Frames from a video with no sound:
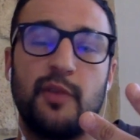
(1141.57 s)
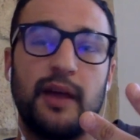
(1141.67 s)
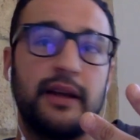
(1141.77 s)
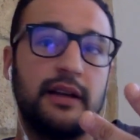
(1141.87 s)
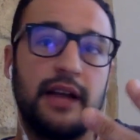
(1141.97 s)

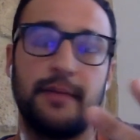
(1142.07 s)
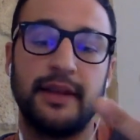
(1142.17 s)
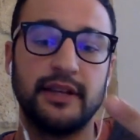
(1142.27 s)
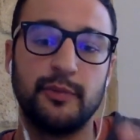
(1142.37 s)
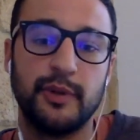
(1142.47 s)
by
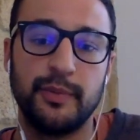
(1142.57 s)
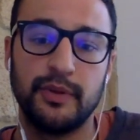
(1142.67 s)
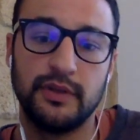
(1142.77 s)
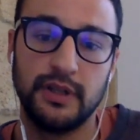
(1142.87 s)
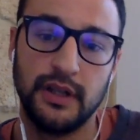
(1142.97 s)
like-minded
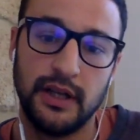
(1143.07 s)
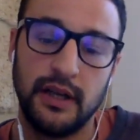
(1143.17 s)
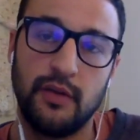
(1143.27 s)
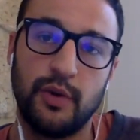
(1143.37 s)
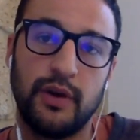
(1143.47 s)
people
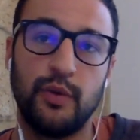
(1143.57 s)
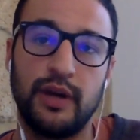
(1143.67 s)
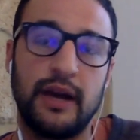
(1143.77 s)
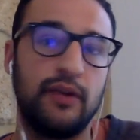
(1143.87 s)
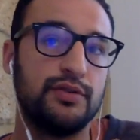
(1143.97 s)
where we
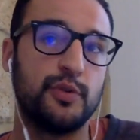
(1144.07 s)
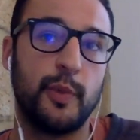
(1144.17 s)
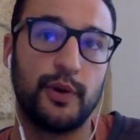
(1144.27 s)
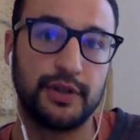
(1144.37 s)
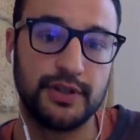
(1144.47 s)
can all
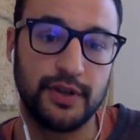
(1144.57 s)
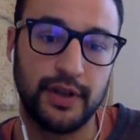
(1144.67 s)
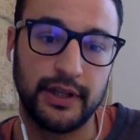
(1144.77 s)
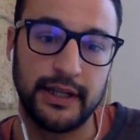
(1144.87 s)
support each other.